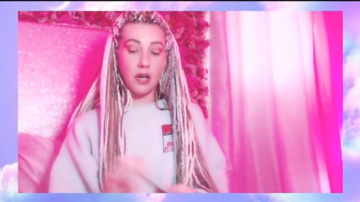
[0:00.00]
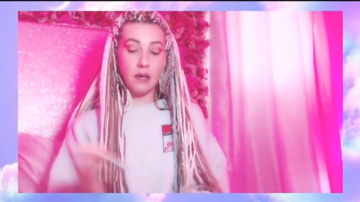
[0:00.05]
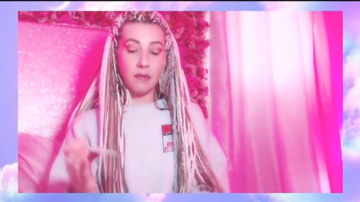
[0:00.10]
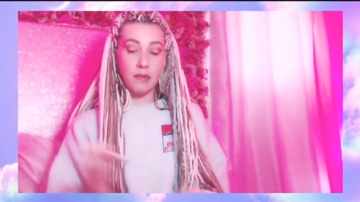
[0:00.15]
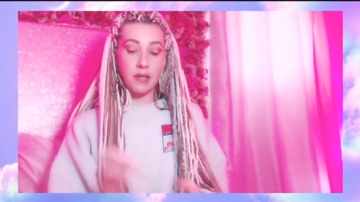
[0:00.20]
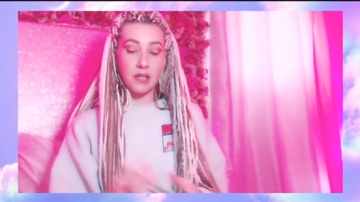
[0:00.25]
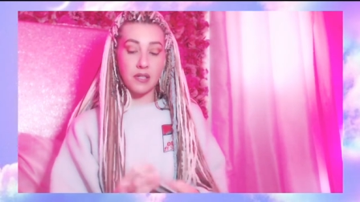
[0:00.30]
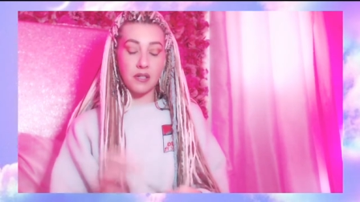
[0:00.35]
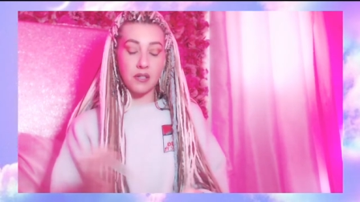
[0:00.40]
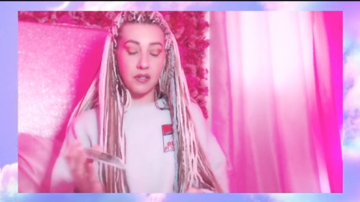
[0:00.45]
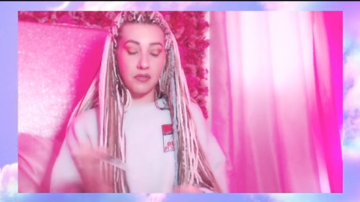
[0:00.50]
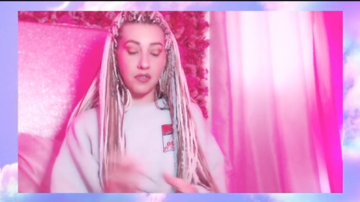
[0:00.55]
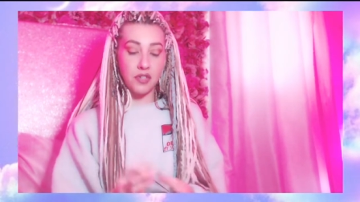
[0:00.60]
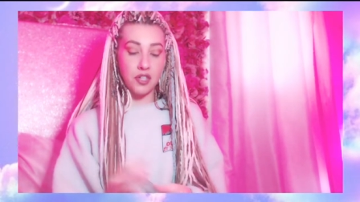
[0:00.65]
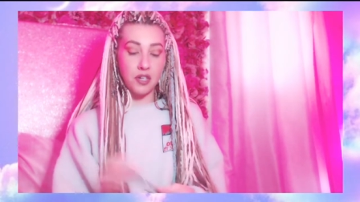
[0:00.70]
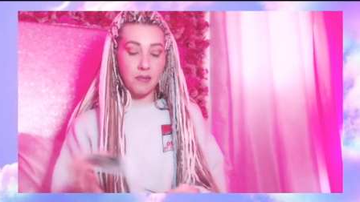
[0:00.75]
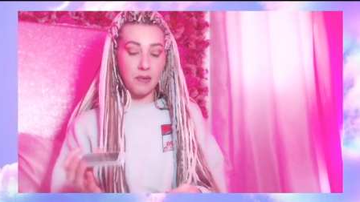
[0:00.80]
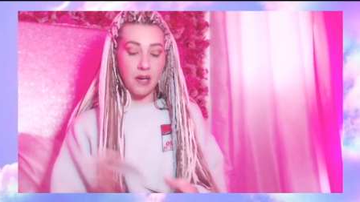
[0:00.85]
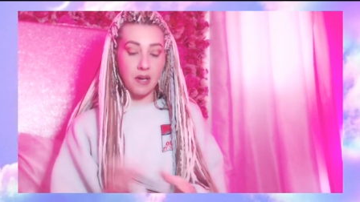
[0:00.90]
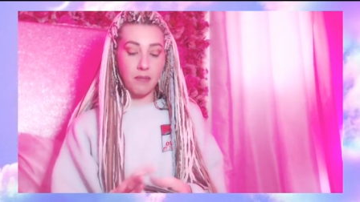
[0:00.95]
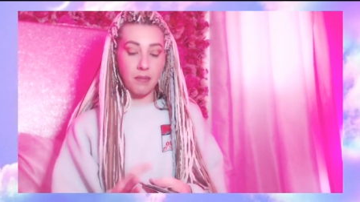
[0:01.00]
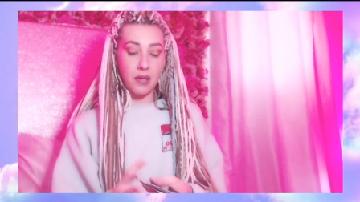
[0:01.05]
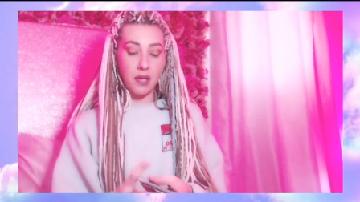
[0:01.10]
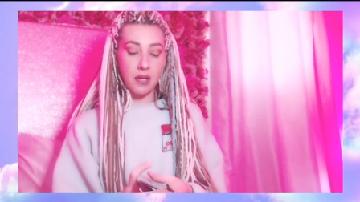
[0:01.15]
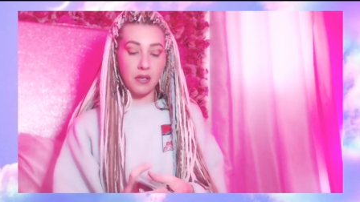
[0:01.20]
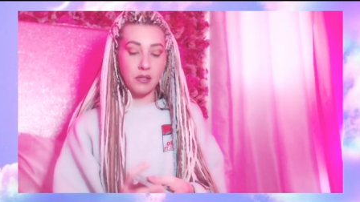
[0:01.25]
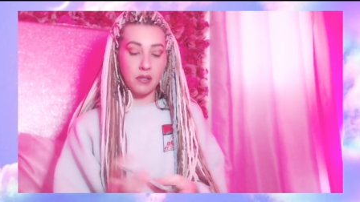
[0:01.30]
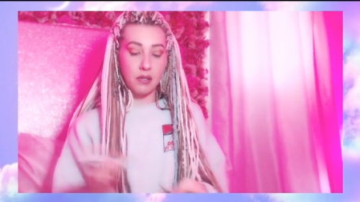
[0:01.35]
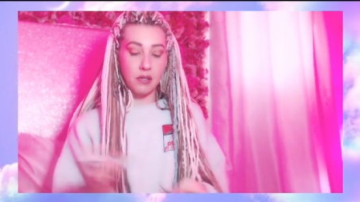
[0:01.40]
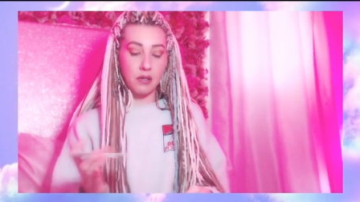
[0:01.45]
message for Gemini,
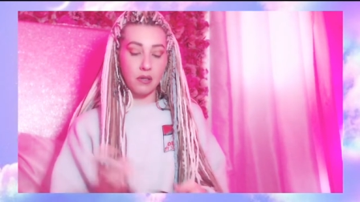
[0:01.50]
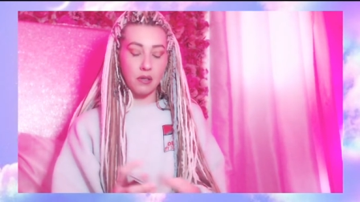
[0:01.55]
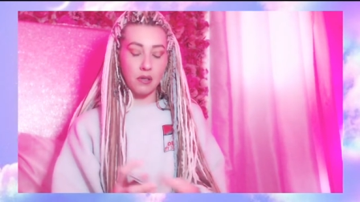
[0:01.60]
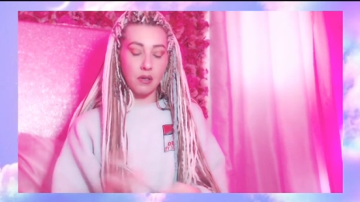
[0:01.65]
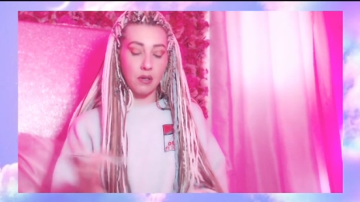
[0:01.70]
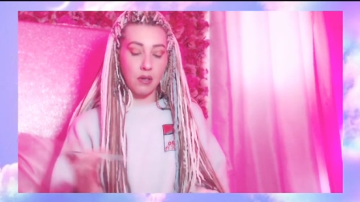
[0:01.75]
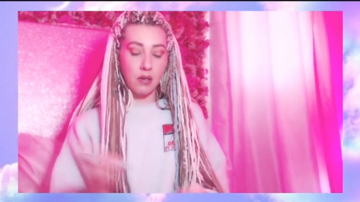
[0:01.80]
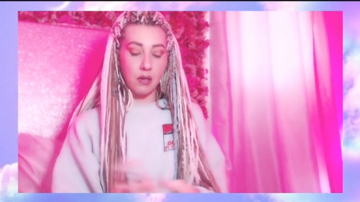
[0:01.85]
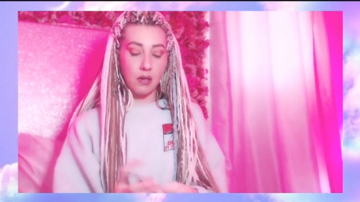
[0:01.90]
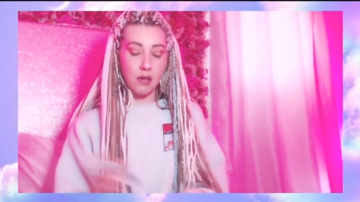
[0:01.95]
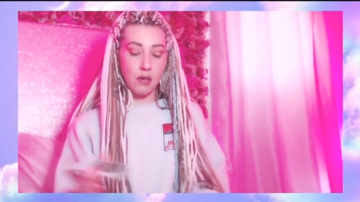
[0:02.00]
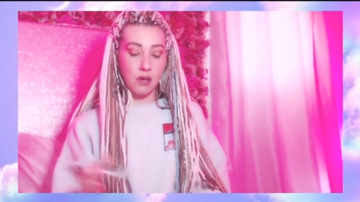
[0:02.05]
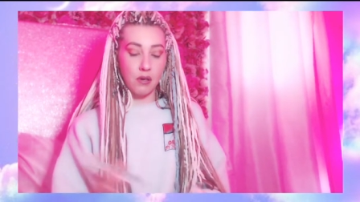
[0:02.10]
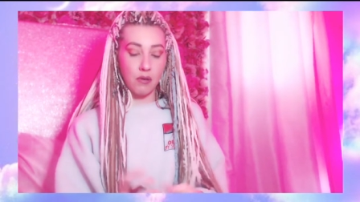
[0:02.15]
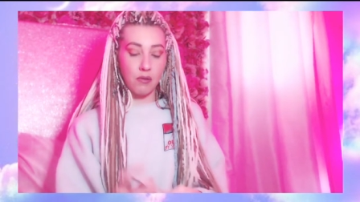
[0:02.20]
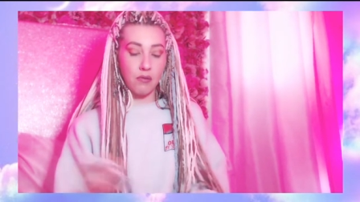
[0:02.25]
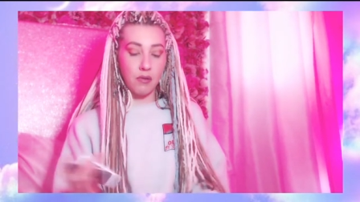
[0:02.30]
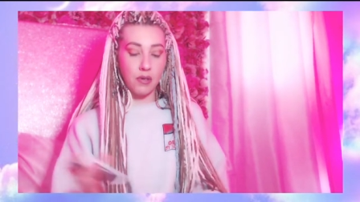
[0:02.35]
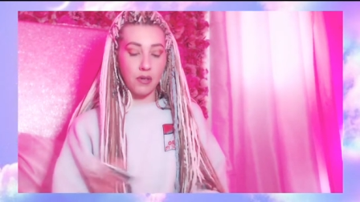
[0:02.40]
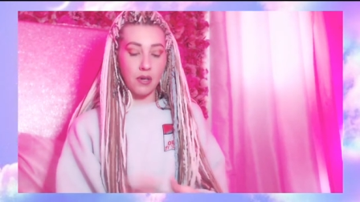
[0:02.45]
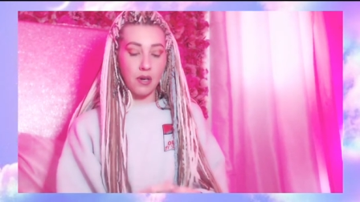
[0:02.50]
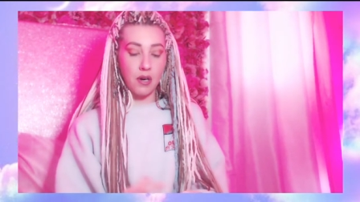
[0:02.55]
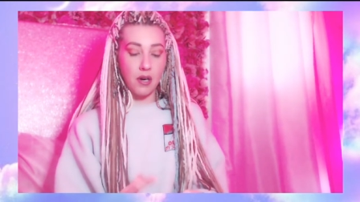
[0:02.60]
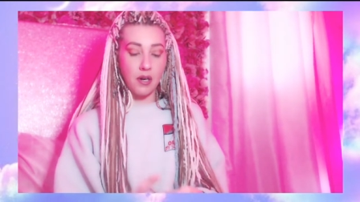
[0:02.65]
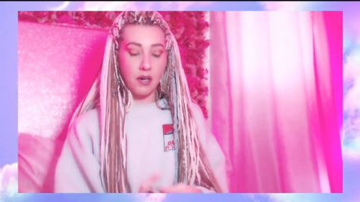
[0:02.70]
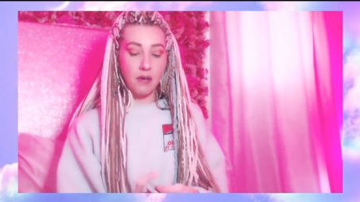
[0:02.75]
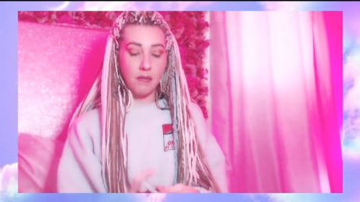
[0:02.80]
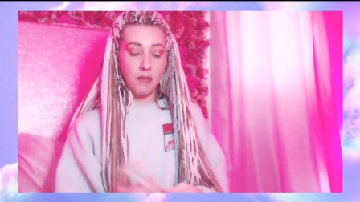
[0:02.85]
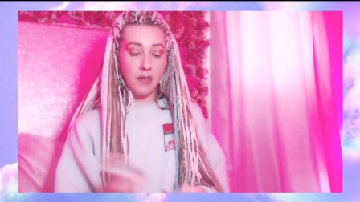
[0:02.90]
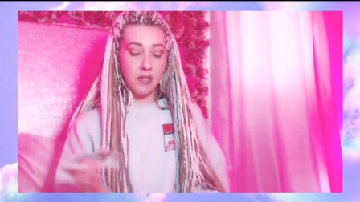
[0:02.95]
please. One
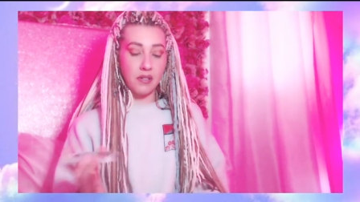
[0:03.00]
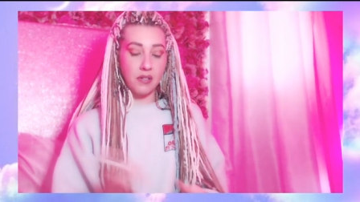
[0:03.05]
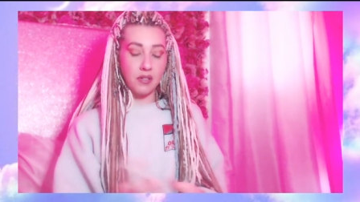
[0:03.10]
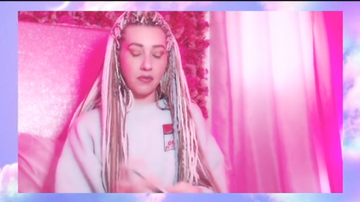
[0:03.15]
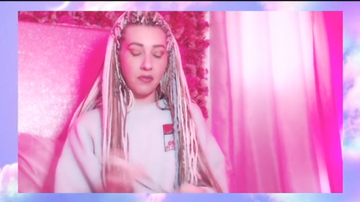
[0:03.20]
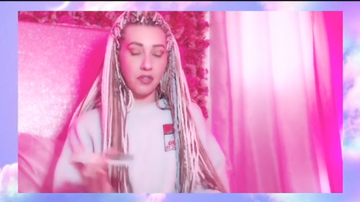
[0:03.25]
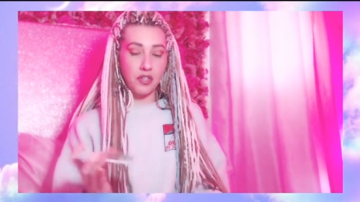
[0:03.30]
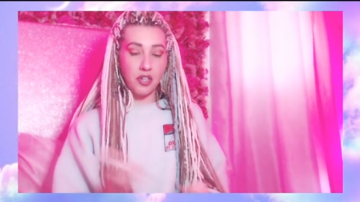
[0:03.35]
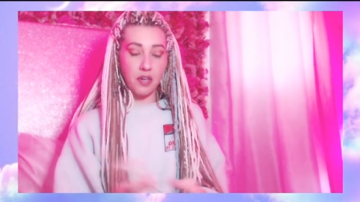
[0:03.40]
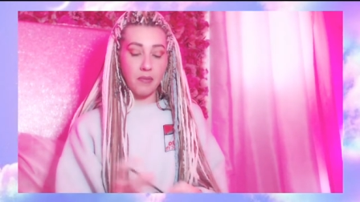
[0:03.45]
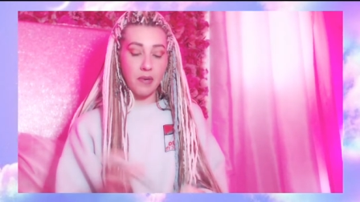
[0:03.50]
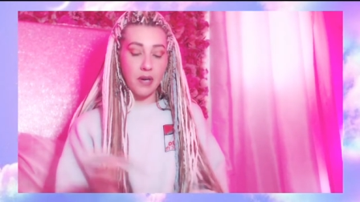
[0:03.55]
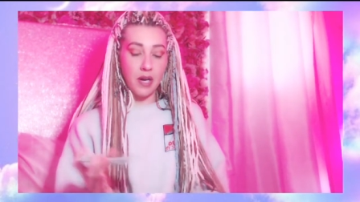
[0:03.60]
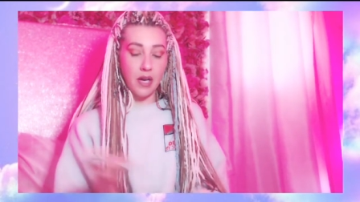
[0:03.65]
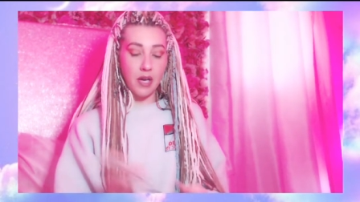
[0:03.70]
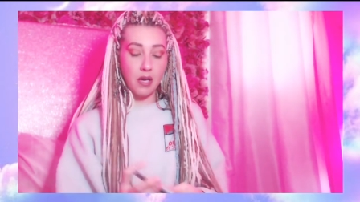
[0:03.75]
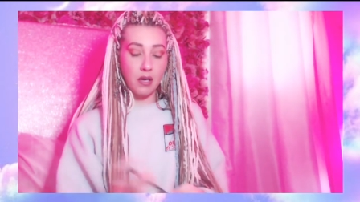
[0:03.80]
card, message for Gemini.